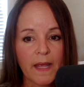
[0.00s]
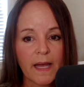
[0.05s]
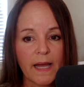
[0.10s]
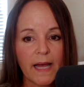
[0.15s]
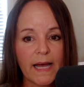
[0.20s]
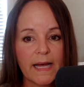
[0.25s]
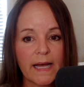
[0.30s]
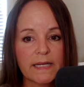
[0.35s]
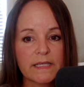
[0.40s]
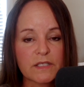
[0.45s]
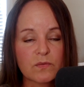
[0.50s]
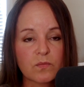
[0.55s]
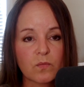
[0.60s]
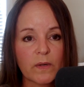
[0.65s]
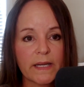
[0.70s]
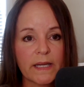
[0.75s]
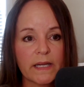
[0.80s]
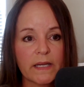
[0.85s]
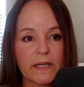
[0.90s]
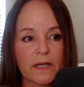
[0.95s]
as
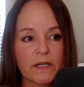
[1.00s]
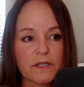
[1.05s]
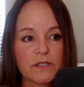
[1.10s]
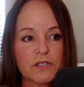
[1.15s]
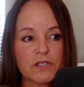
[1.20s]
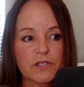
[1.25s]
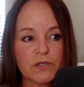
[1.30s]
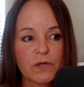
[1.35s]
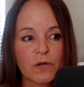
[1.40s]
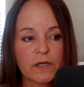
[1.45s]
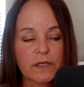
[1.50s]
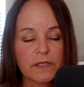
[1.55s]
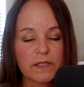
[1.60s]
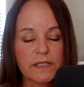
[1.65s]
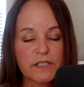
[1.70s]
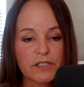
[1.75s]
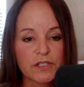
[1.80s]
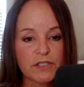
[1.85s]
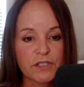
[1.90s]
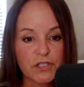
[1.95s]
we start
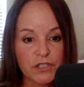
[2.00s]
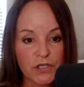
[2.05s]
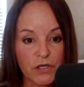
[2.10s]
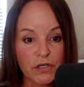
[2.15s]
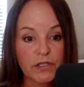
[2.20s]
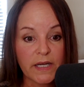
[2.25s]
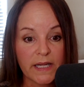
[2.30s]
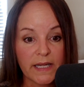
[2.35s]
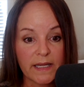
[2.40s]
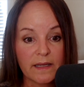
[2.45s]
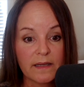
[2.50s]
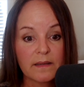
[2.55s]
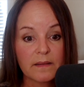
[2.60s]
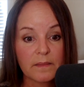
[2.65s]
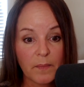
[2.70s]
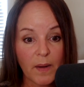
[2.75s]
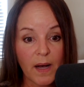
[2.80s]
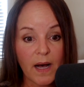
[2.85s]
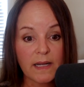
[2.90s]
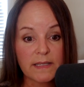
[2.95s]
this journey,
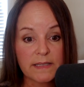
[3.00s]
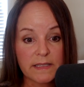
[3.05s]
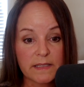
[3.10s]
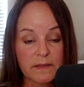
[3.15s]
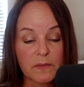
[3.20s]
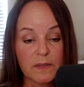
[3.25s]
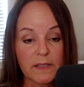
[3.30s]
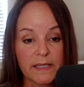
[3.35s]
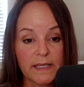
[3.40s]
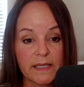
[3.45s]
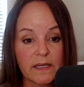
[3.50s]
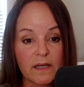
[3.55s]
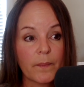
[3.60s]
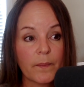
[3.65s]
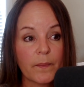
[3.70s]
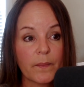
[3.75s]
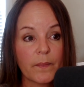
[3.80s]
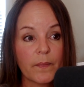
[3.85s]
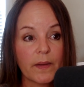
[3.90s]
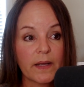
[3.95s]
possibly
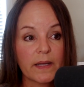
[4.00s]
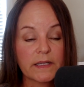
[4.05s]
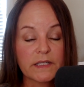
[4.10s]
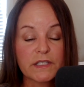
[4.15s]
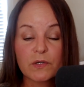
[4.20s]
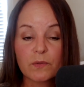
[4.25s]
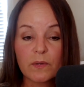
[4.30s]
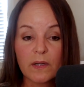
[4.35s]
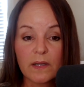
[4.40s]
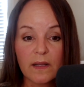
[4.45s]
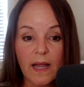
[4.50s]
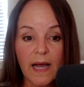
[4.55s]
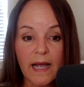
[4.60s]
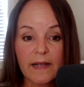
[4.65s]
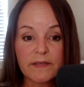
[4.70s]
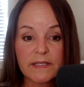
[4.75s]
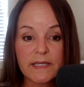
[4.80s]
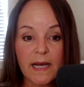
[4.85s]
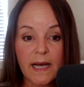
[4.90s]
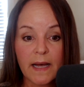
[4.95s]
into a
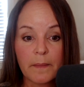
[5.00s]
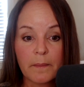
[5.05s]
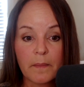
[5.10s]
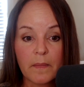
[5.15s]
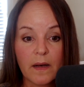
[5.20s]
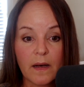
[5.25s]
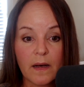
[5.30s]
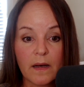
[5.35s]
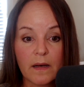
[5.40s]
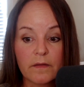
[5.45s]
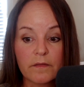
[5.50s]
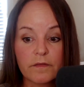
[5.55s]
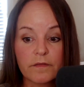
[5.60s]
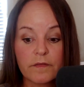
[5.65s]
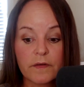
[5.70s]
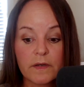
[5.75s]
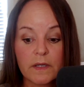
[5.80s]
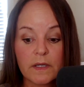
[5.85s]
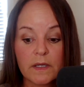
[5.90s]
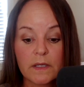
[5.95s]
lifetime of
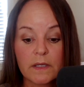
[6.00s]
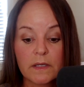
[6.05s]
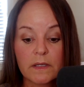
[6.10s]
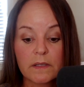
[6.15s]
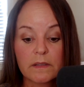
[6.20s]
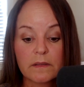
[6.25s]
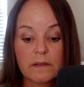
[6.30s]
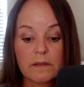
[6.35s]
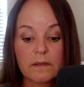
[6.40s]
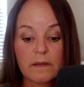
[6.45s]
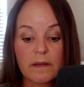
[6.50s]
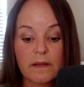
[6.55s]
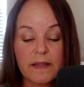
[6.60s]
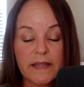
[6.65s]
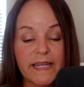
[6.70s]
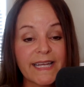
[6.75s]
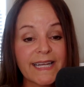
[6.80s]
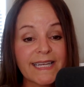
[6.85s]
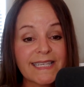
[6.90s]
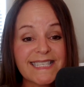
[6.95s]

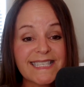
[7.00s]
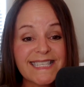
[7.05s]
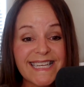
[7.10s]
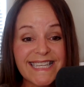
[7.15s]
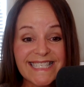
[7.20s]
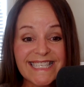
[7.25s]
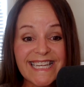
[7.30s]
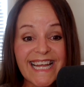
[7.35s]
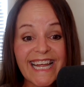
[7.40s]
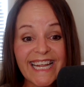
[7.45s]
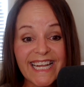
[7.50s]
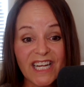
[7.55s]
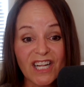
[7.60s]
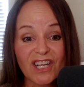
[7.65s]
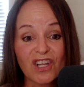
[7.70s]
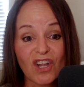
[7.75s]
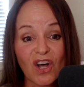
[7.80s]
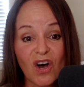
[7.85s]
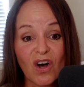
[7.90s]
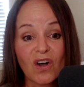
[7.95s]
things that take a
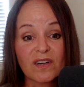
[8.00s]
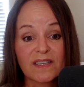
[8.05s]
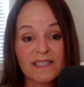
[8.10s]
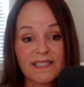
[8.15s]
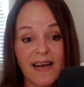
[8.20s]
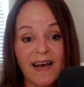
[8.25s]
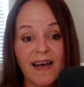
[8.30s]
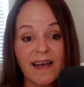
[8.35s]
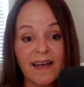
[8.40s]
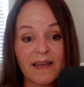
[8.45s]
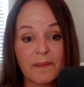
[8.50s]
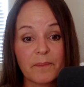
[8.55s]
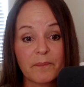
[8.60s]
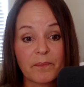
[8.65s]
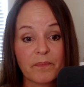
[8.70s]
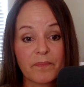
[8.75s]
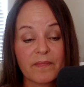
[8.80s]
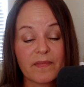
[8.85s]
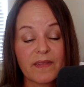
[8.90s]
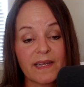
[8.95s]
long time,
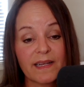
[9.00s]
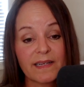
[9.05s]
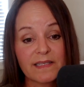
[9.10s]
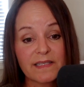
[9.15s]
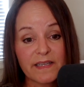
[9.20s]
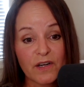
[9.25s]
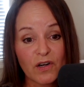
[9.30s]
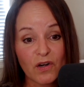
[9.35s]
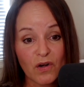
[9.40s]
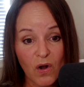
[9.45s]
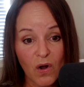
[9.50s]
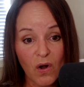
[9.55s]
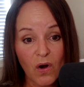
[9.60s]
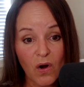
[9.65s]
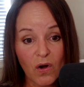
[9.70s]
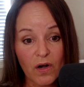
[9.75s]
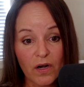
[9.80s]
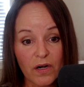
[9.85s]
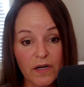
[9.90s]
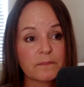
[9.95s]
things that are
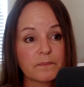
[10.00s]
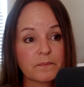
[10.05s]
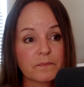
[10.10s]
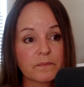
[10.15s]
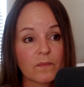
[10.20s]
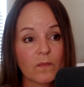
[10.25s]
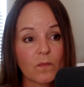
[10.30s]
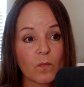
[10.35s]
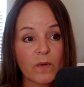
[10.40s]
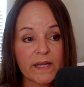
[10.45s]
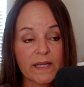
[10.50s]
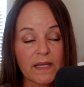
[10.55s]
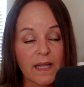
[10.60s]
hard. When